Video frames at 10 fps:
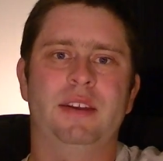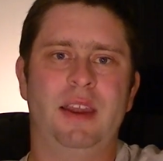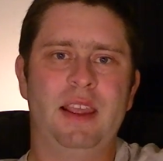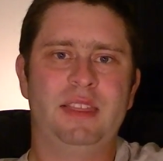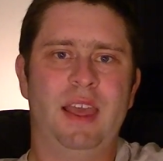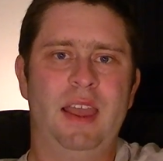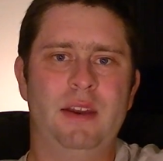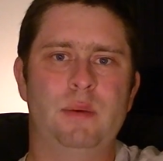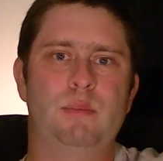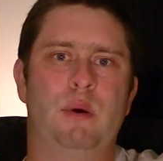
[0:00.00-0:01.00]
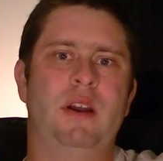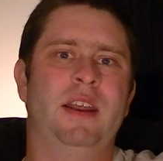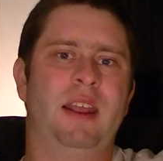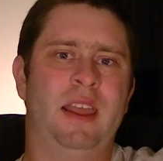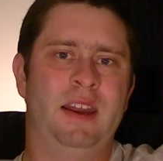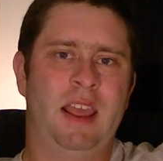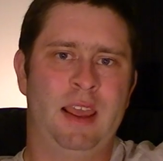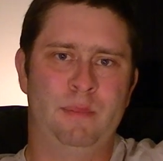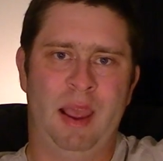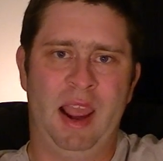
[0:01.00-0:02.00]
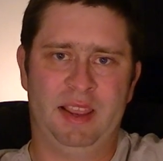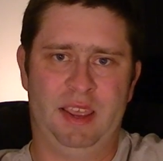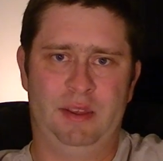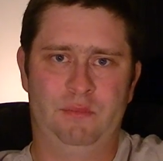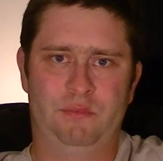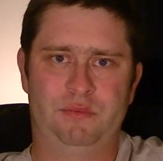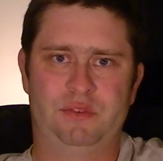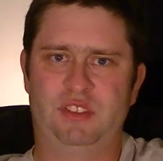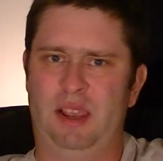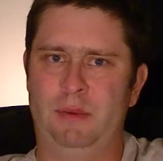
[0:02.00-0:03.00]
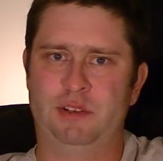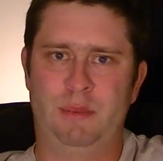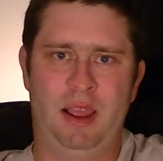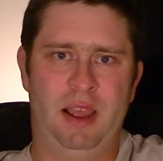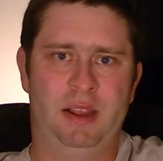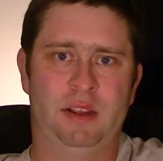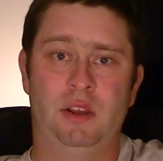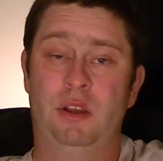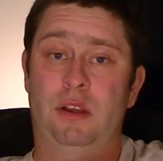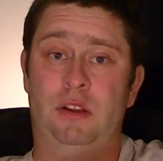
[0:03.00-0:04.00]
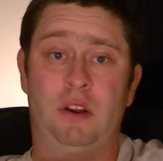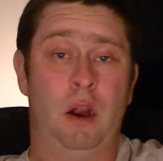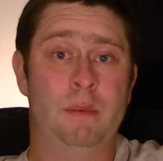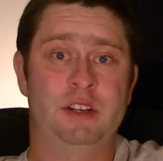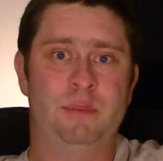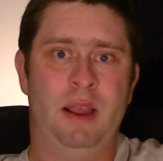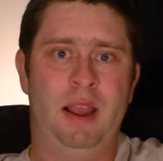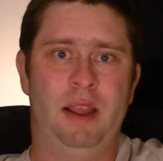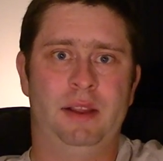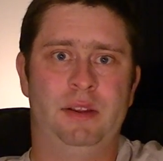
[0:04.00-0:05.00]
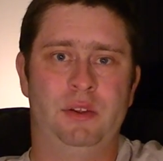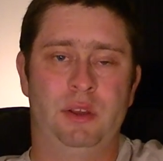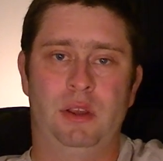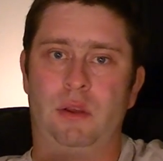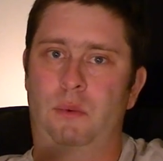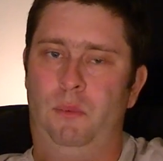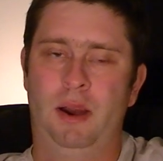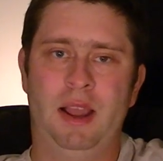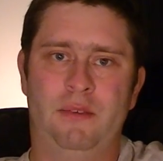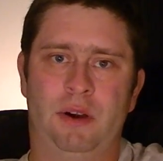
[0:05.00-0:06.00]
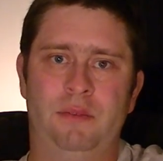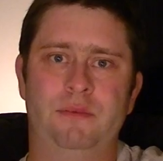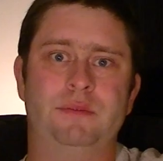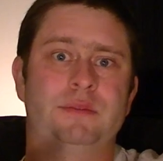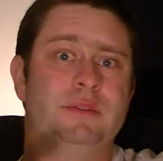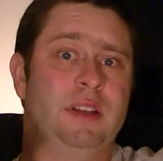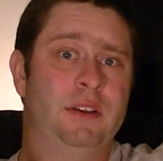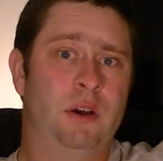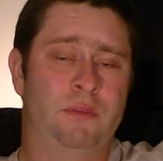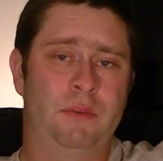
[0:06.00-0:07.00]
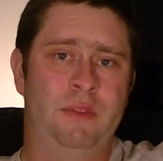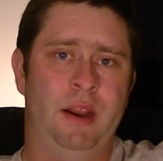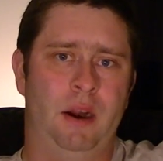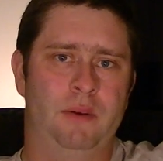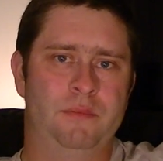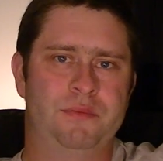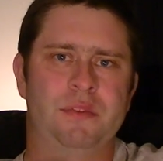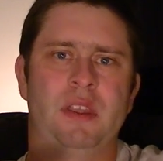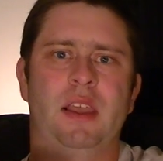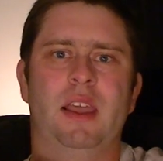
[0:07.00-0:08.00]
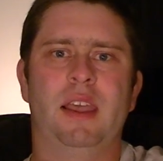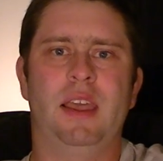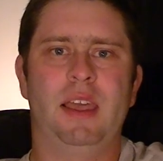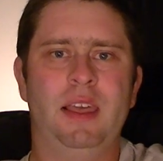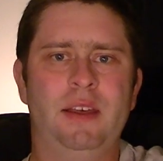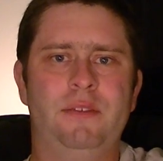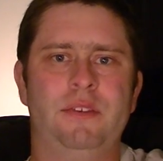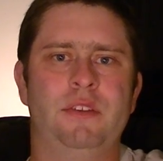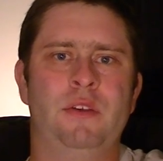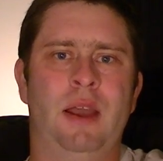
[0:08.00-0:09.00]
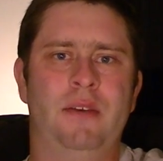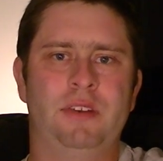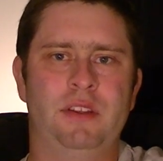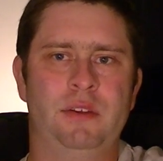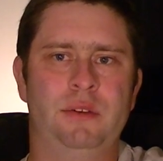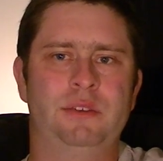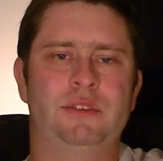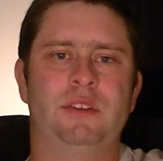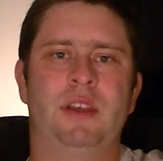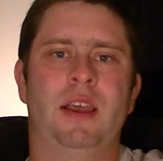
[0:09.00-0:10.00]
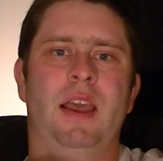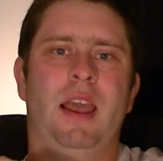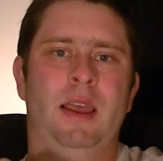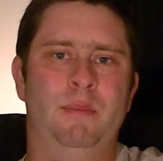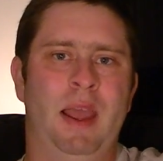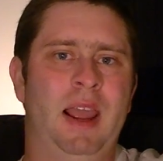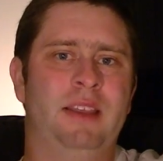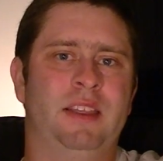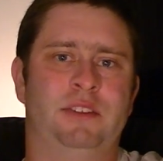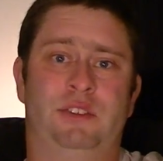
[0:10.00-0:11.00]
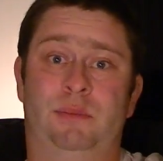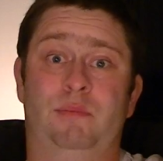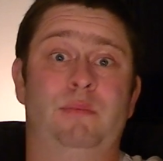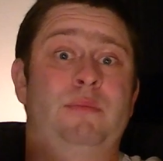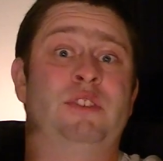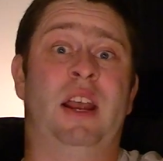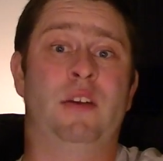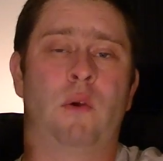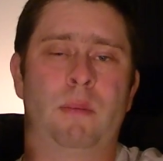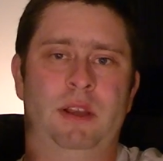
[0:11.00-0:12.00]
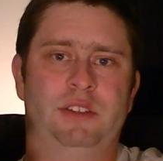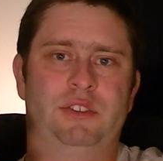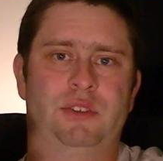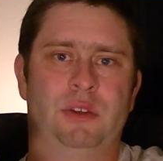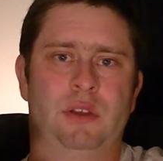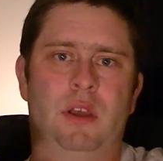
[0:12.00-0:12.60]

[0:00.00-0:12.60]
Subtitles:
Take that, put it in a baggie, sandwich bag, garbage bag, whatever, and go from there. If you have to use a bag that's ginormous,